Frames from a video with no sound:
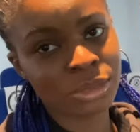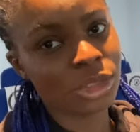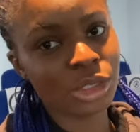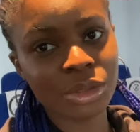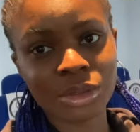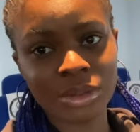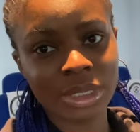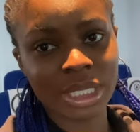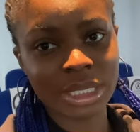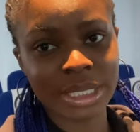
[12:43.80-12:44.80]
Just know
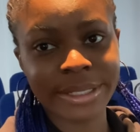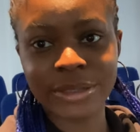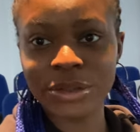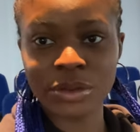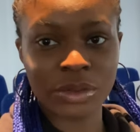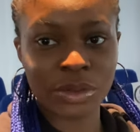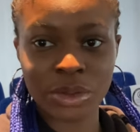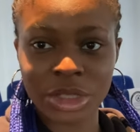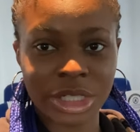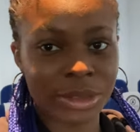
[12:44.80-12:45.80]
that there is no office
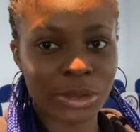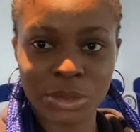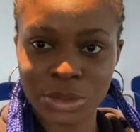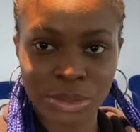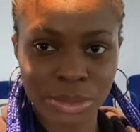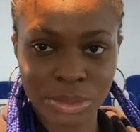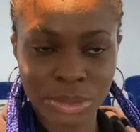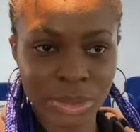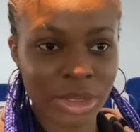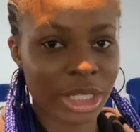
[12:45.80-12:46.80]
work that you're coming to do,
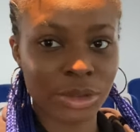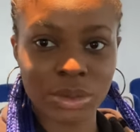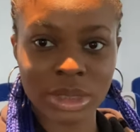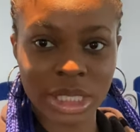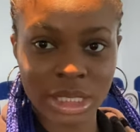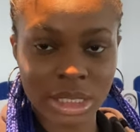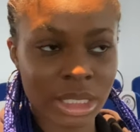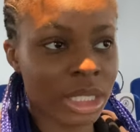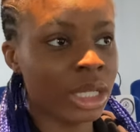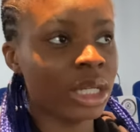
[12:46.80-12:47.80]
that you would get
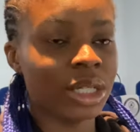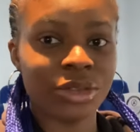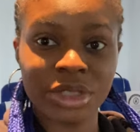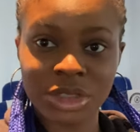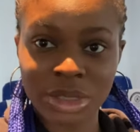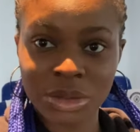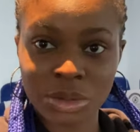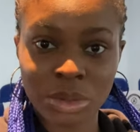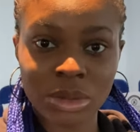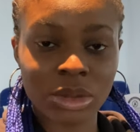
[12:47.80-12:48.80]
restaurant
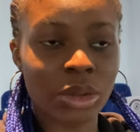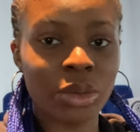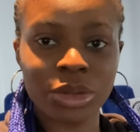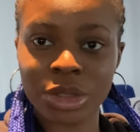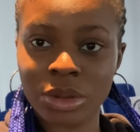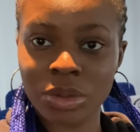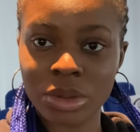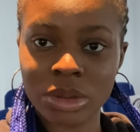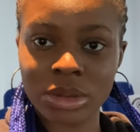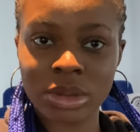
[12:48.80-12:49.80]
works, hotel
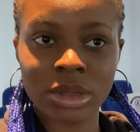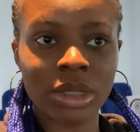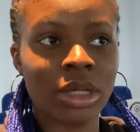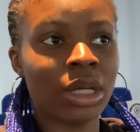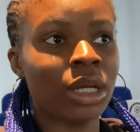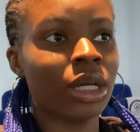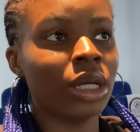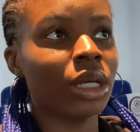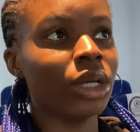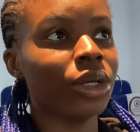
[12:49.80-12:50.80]
works.
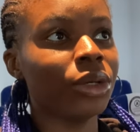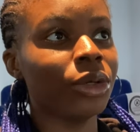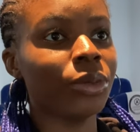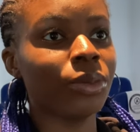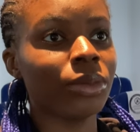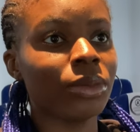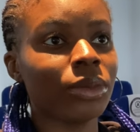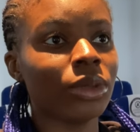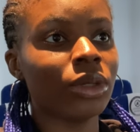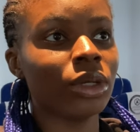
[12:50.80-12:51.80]

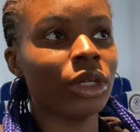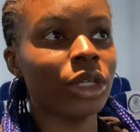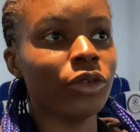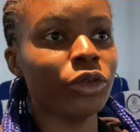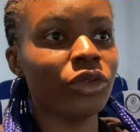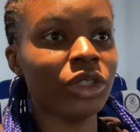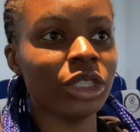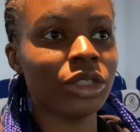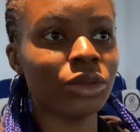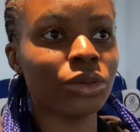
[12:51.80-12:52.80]
If you
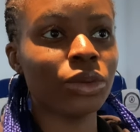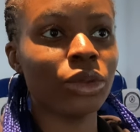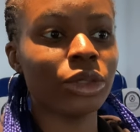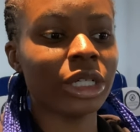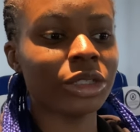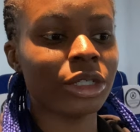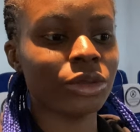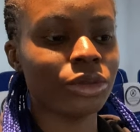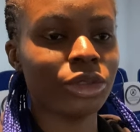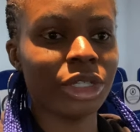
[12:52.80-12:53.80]
finish school or you're trying
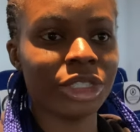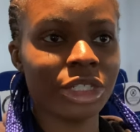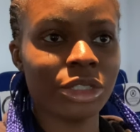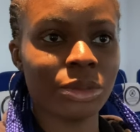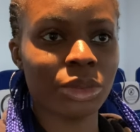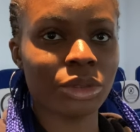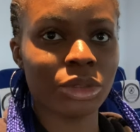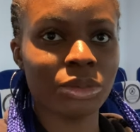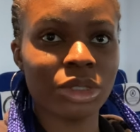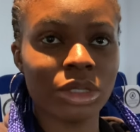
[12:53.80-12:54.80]
to do your internship or
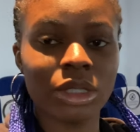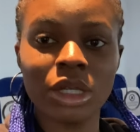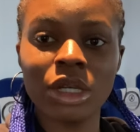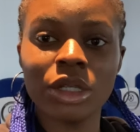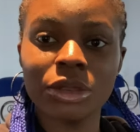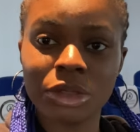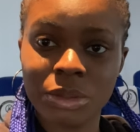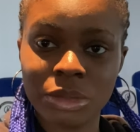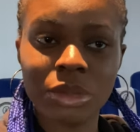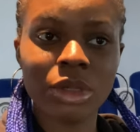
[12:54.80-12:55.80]
something,
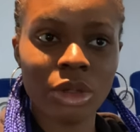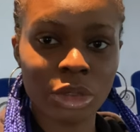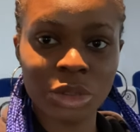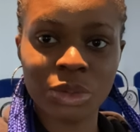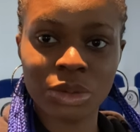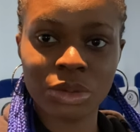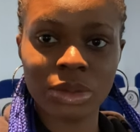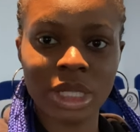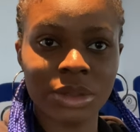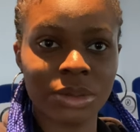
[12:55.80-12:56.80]
some
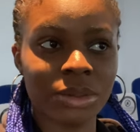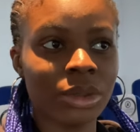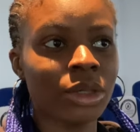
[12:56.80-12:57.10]
hospital and all.